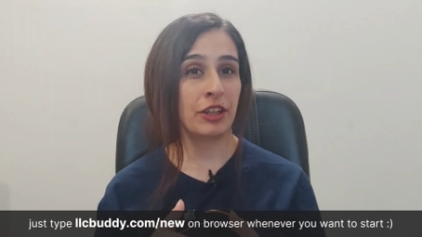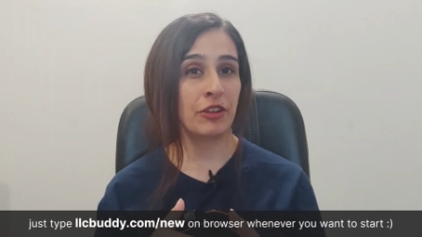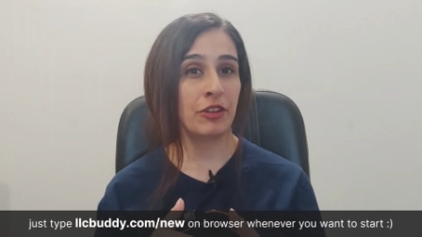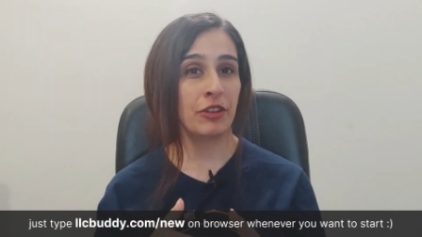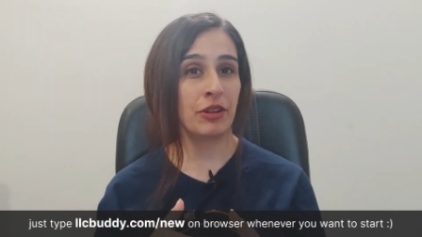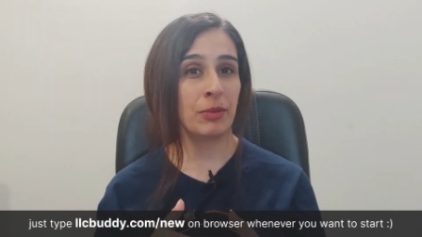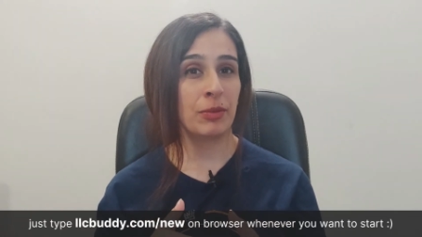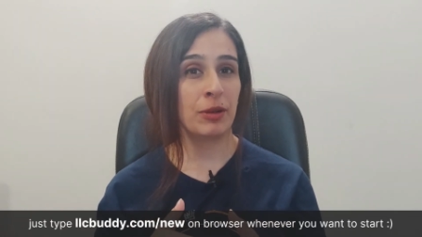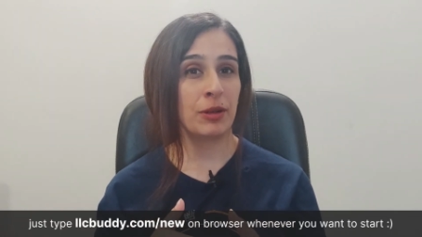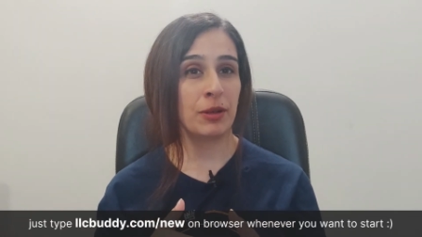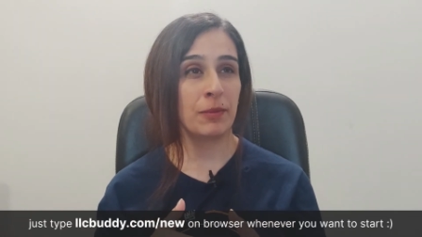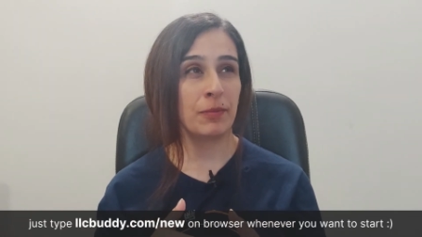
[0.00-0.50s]

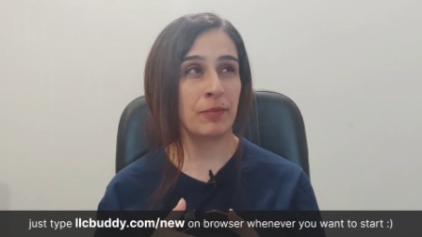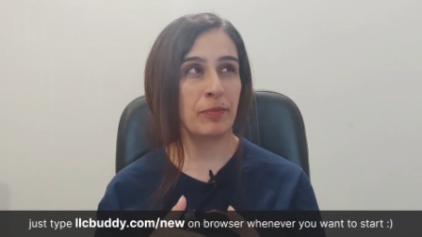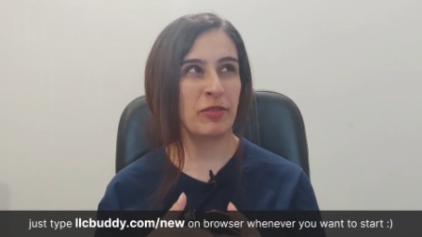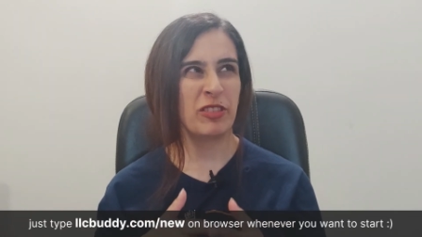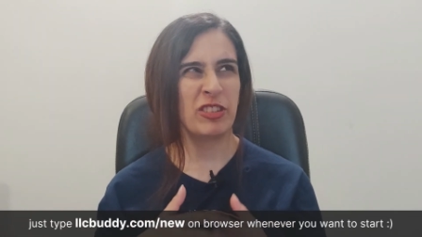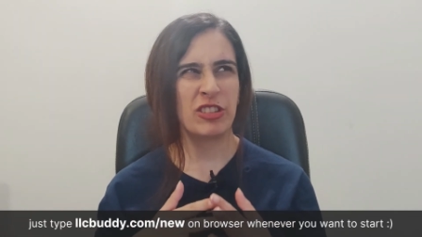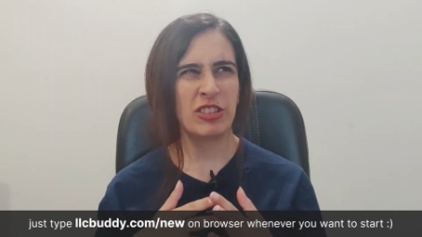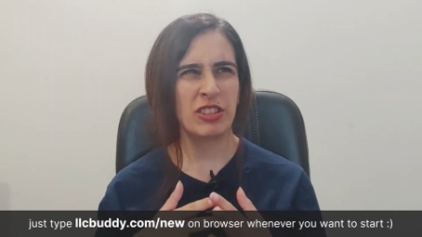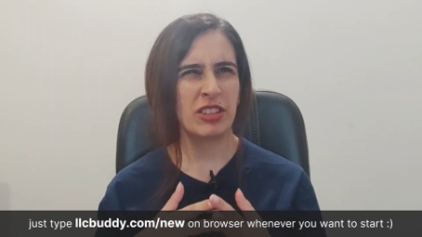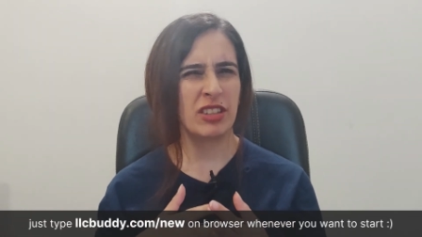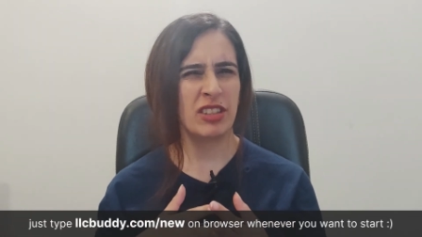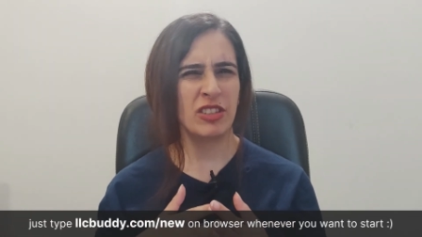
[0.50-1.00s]
agreement,
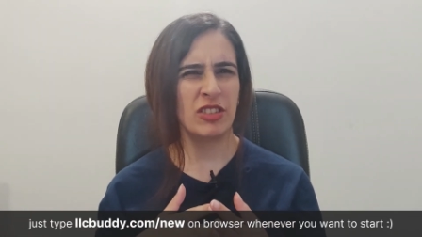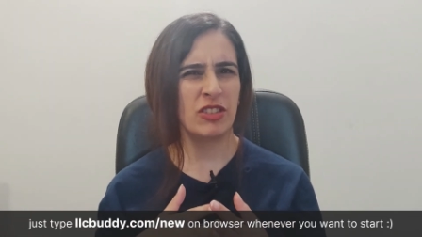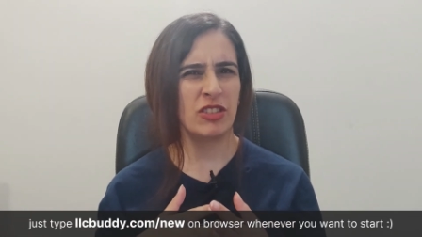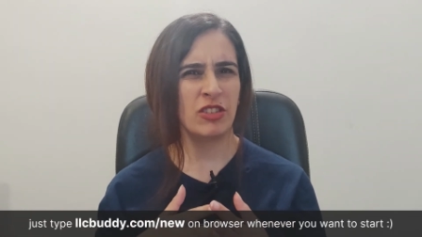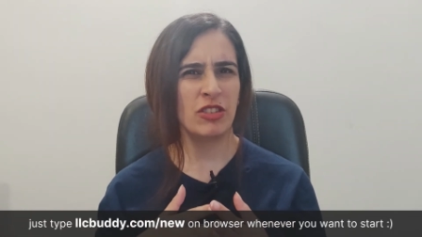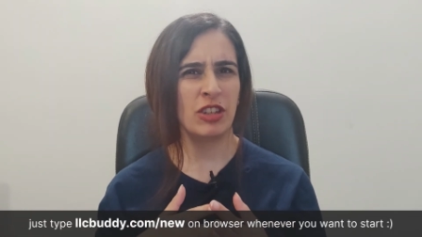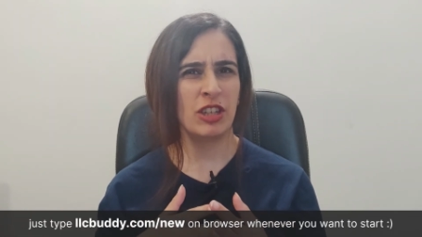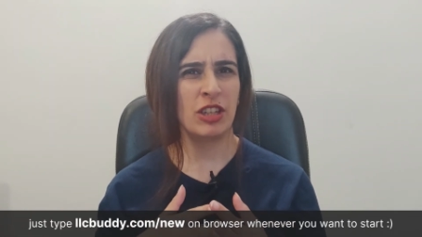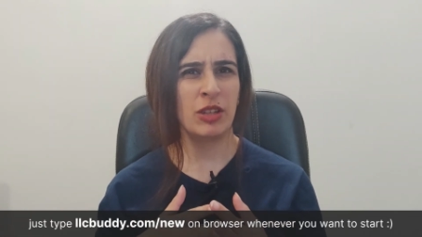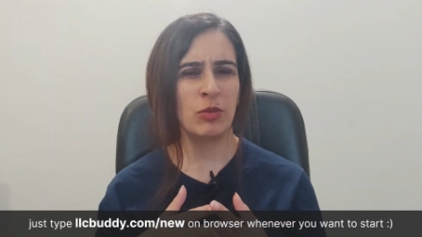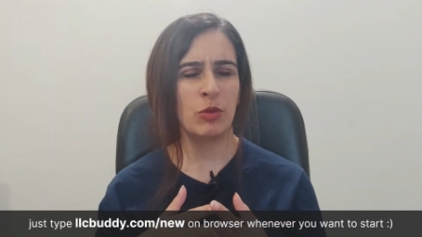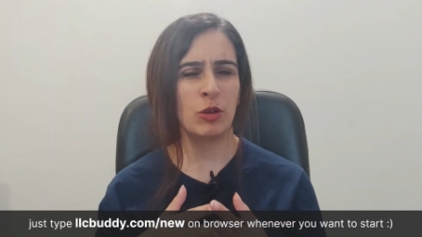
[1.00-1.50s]
the state doesn't
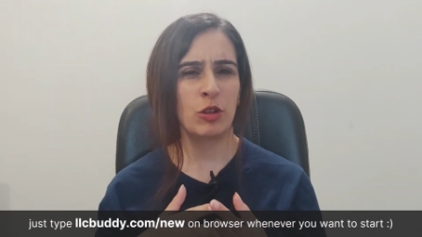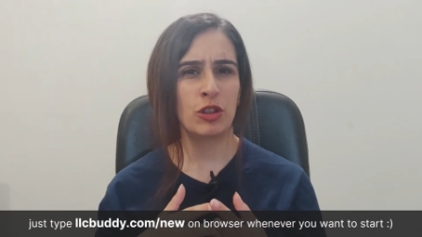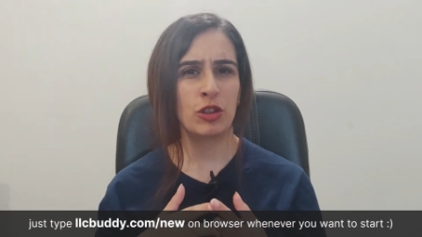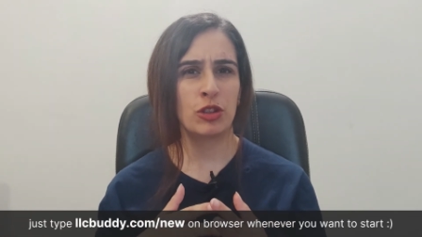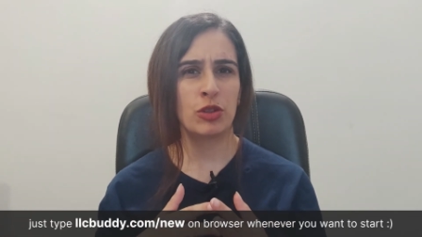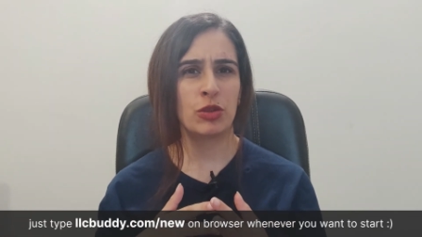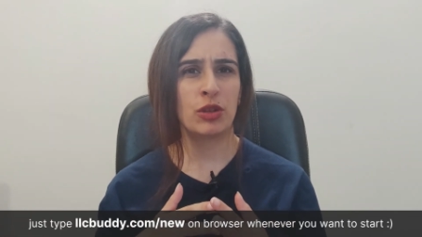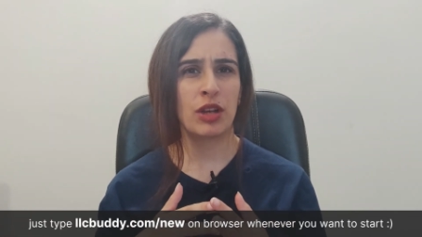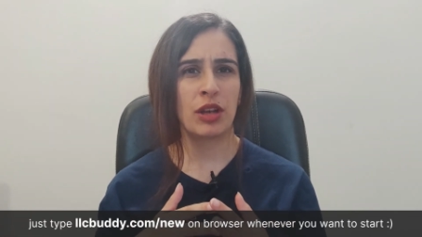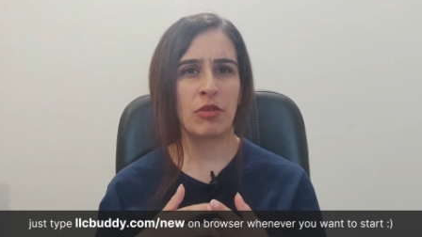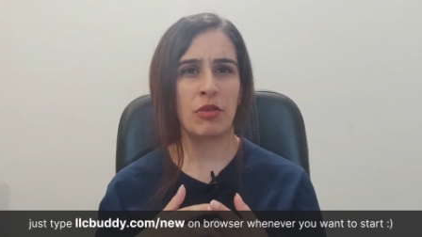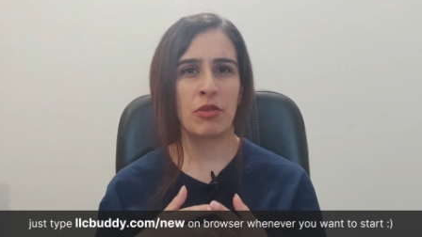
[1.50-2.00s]
really want
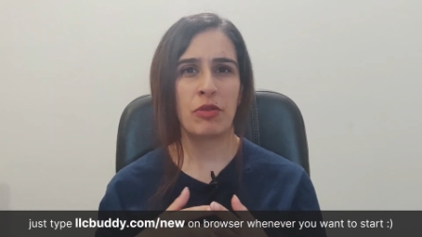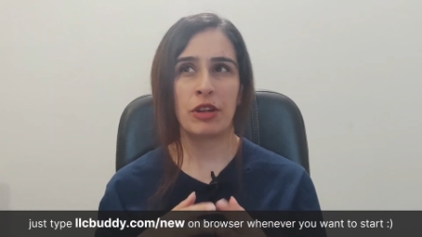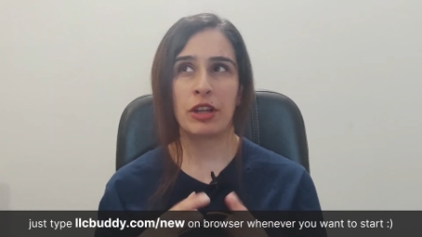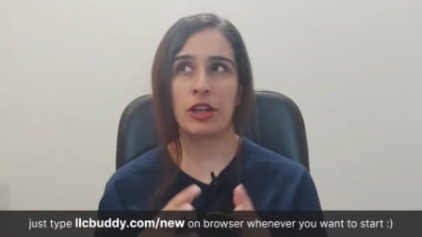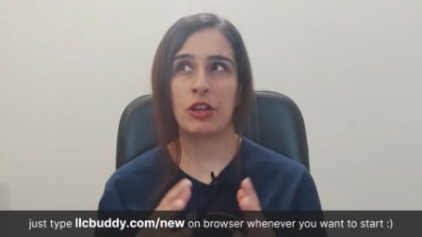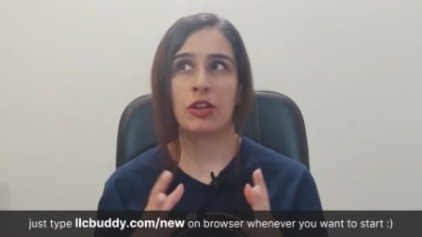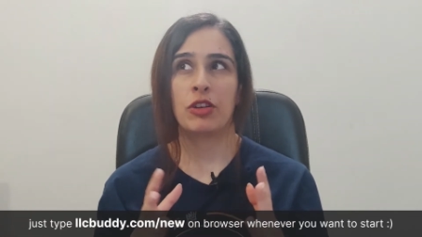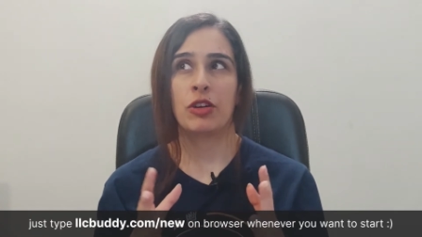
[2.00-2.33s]
you to have a very